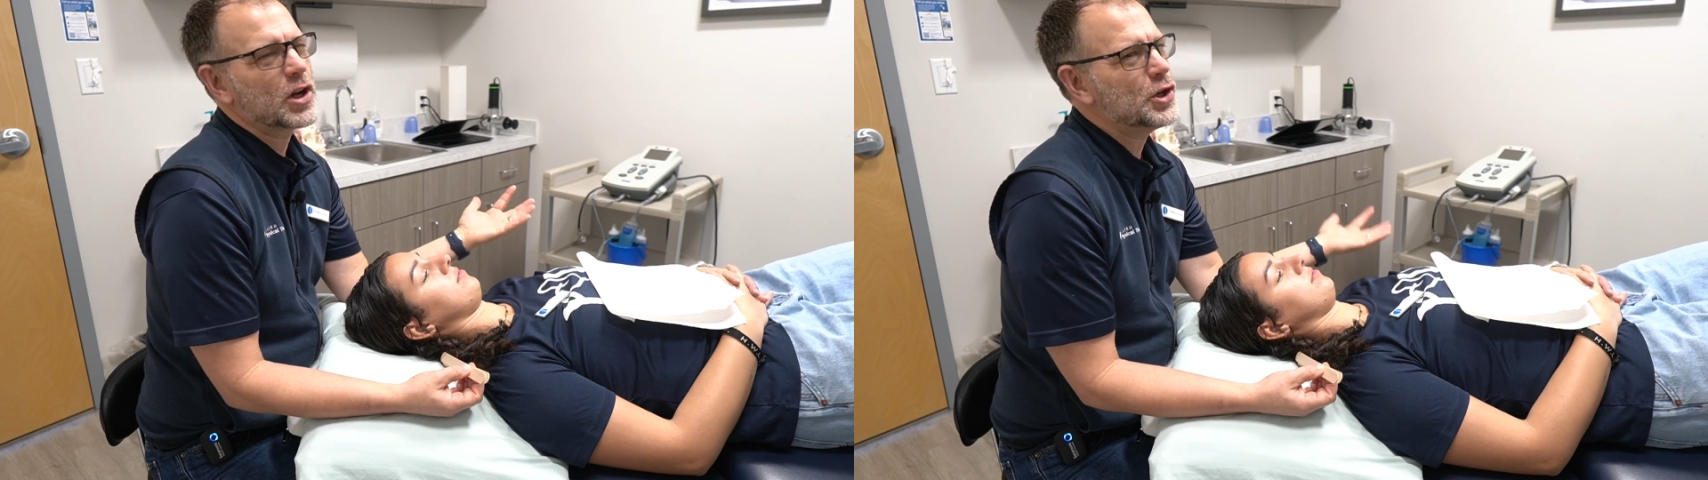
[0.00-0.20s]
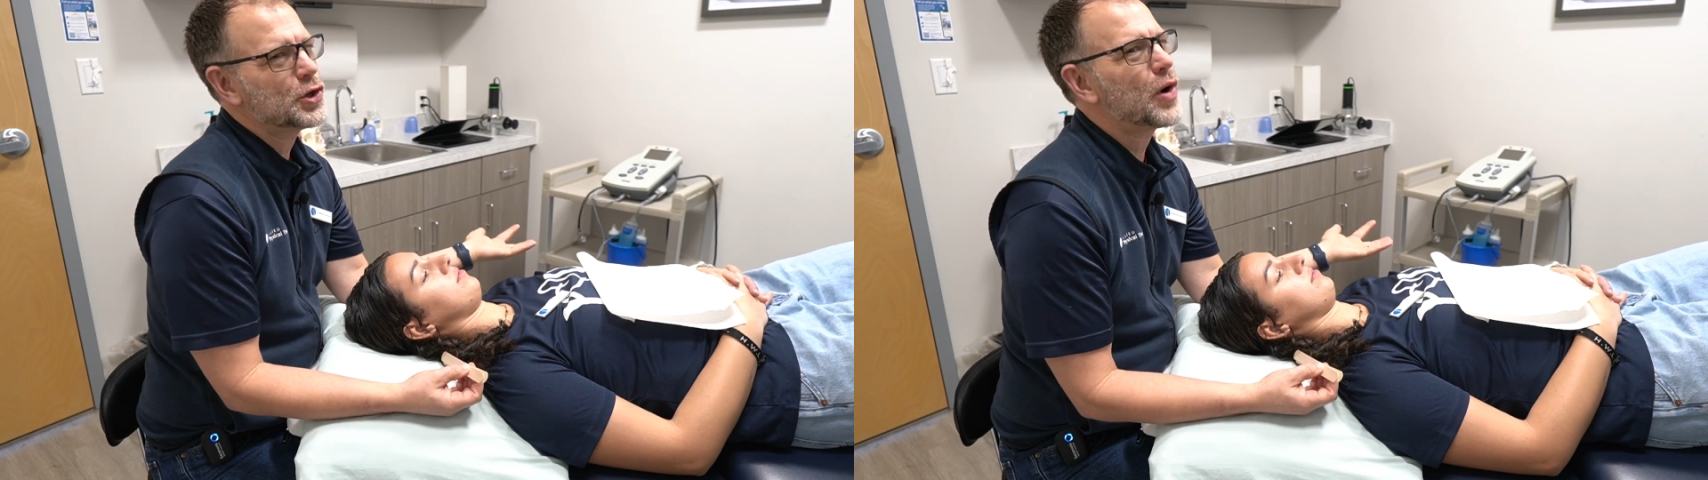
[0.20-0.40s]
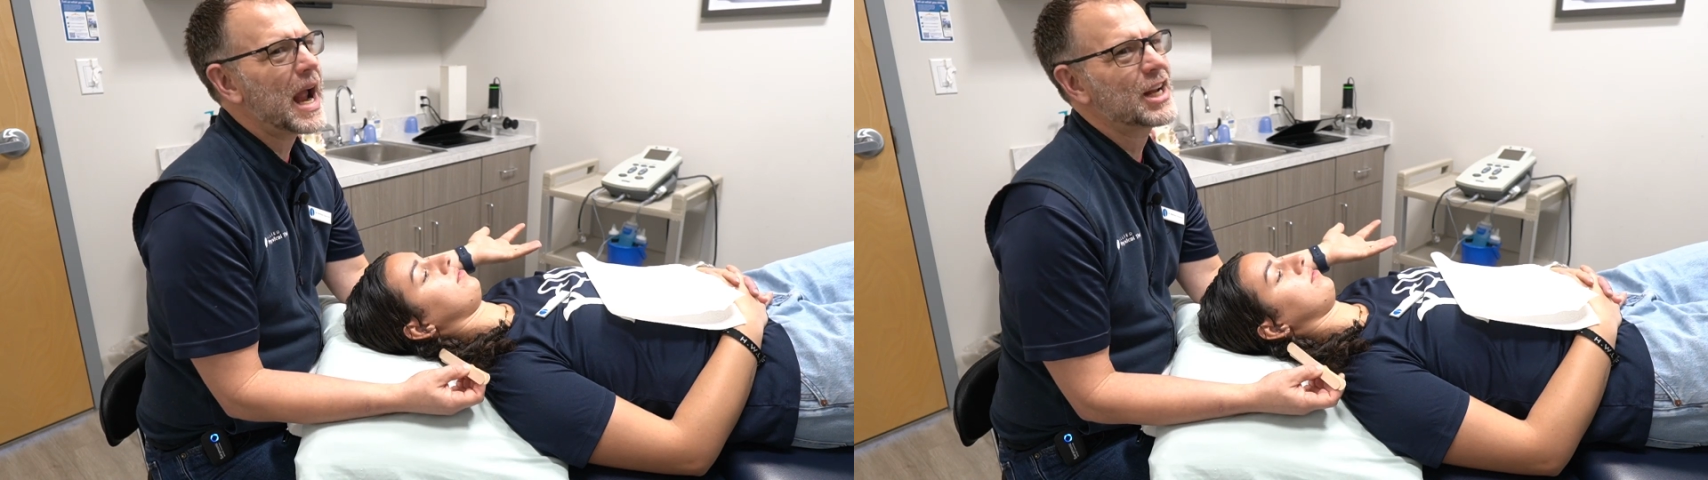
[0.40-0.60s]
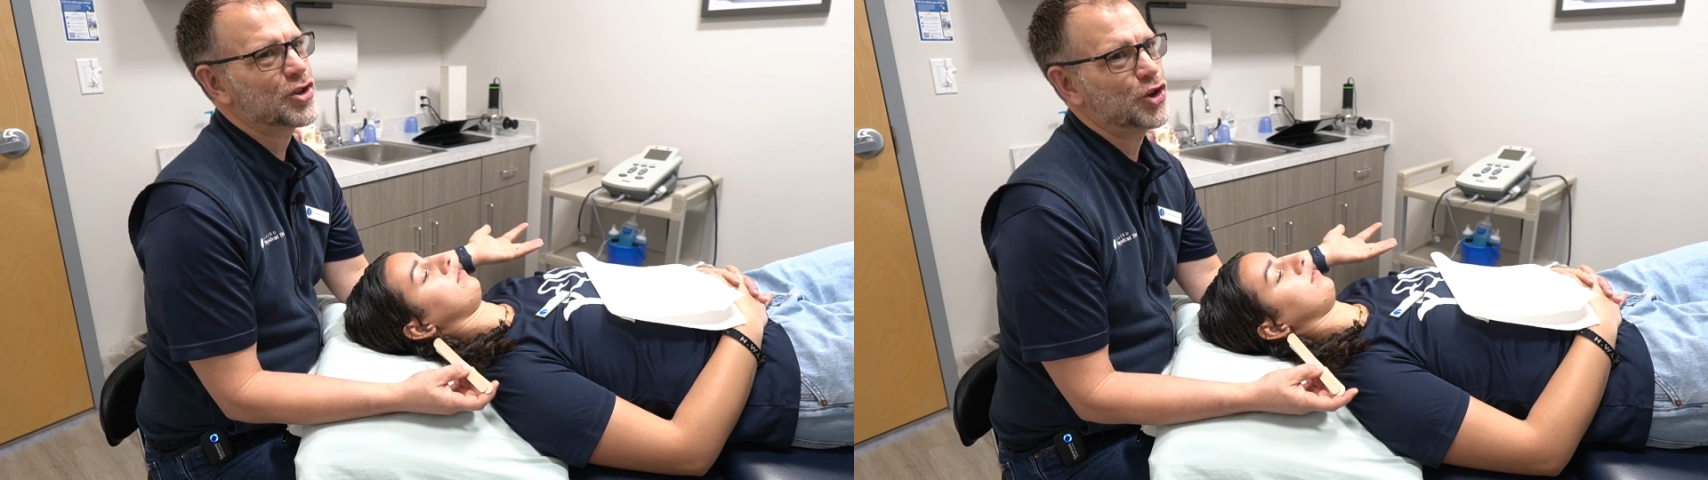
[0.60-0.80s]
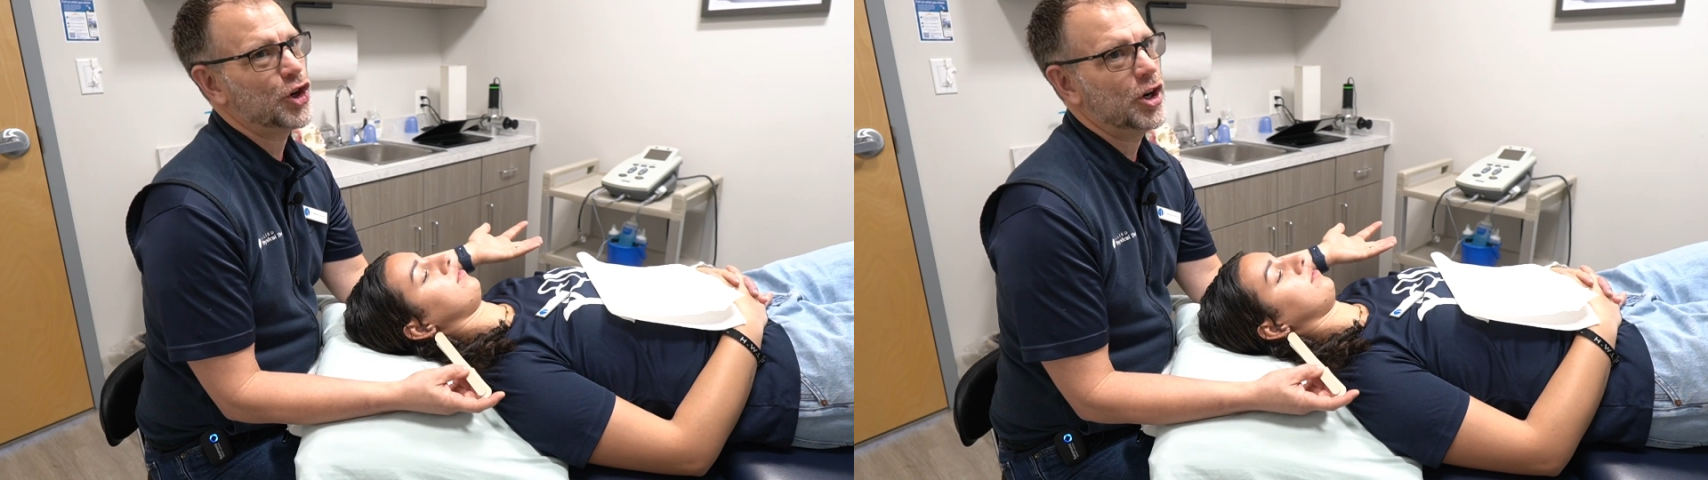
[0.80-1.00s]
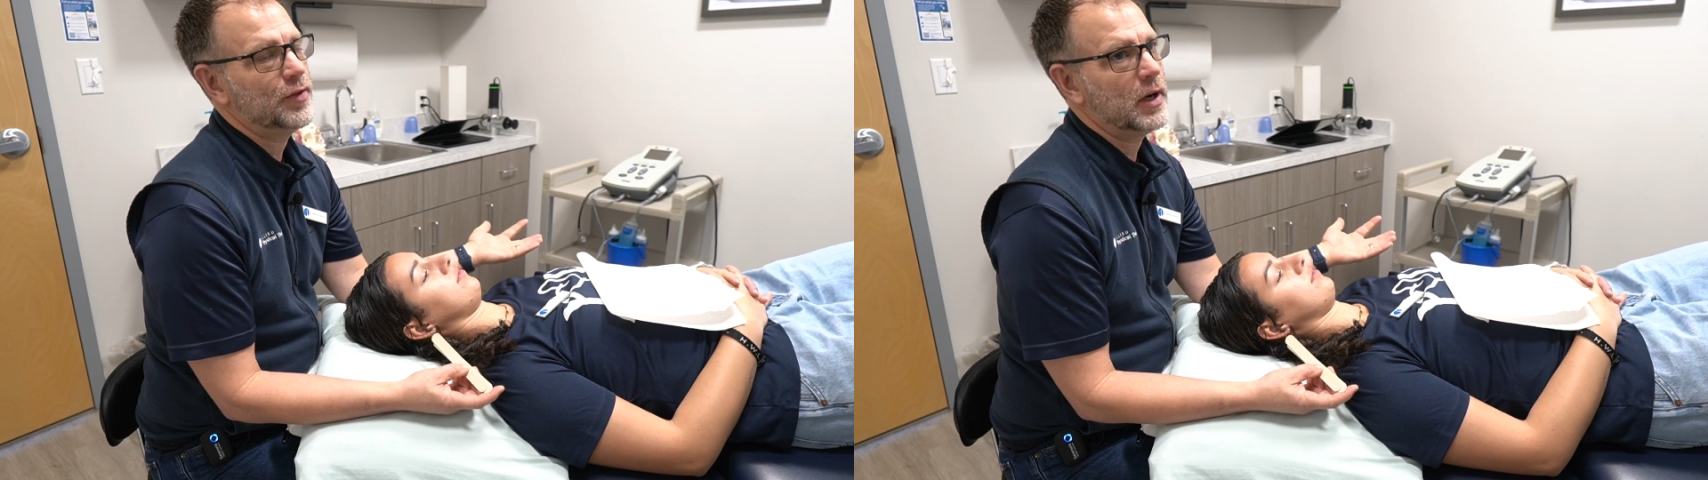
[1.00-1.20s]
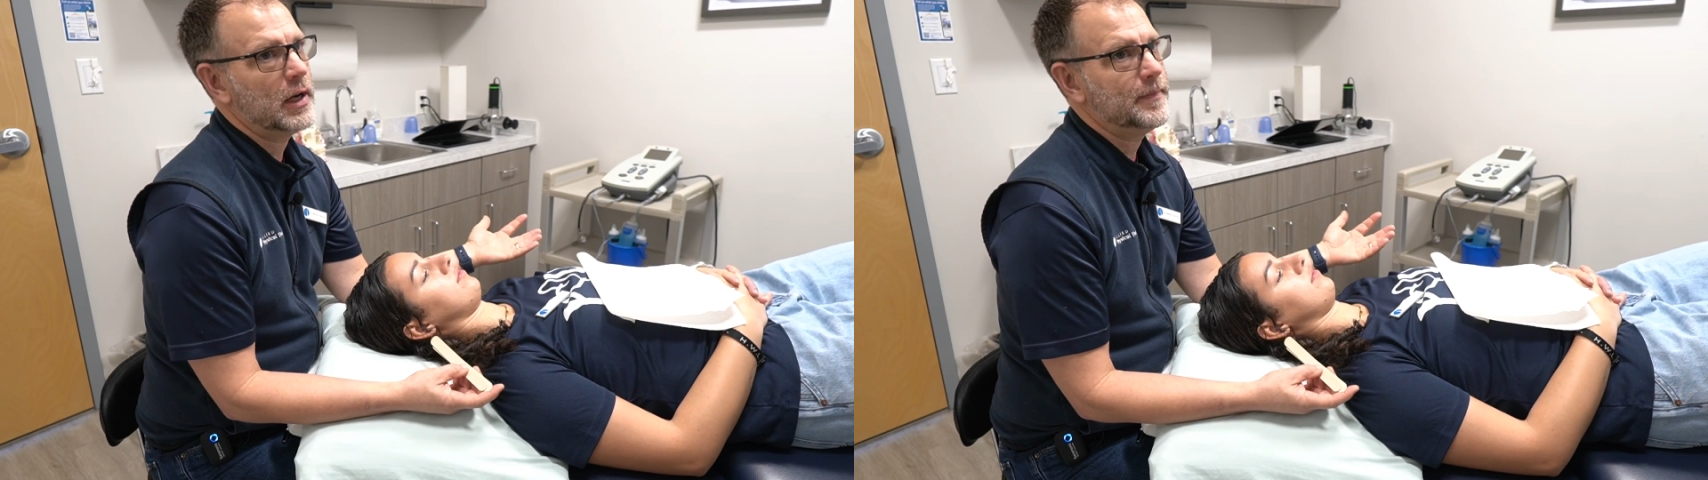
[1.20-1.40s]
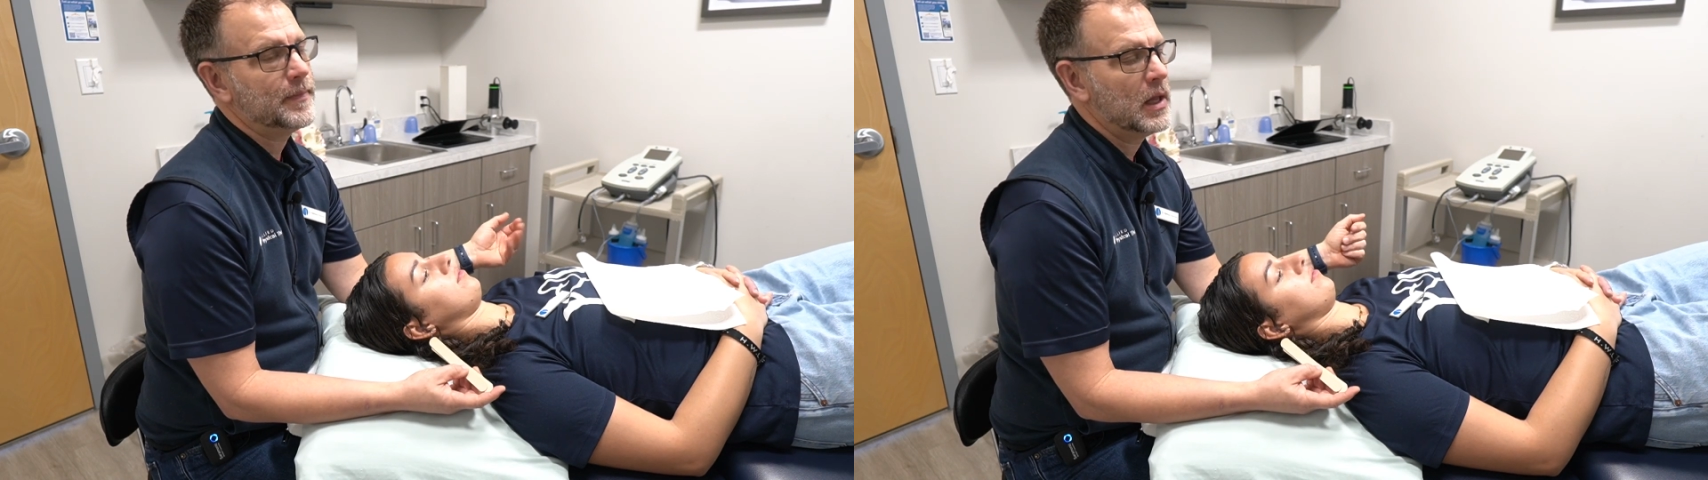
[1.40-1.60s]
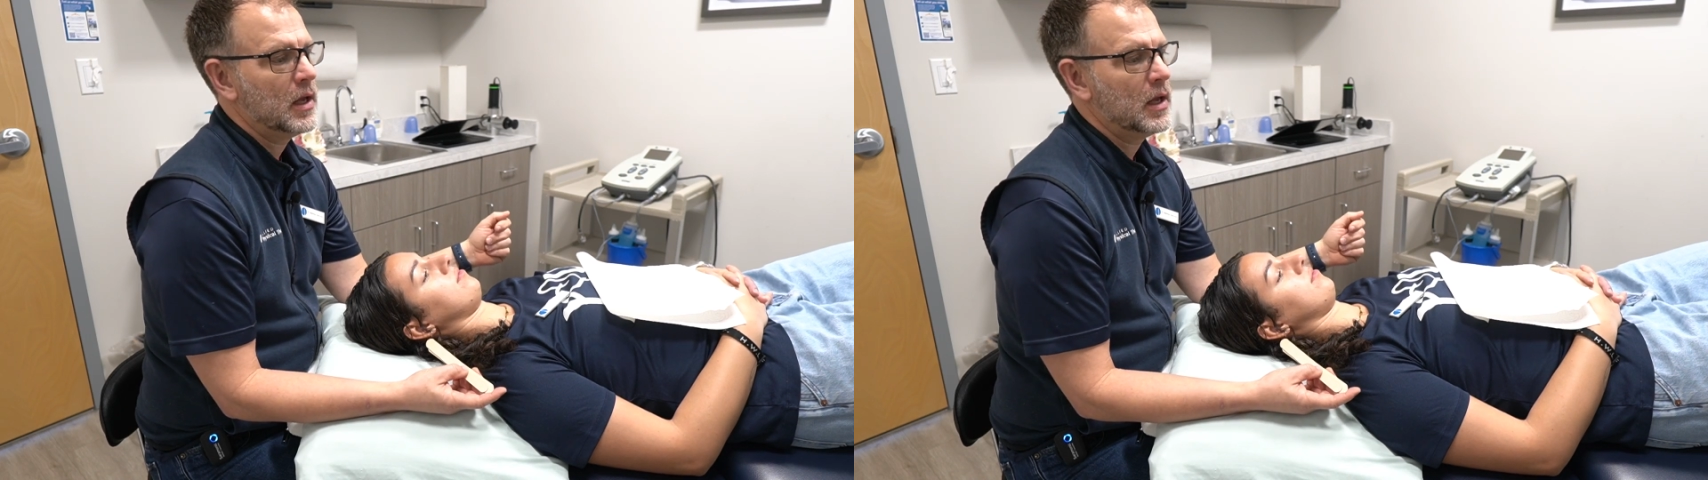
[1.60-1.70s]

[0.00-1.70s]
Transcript: contracture, right?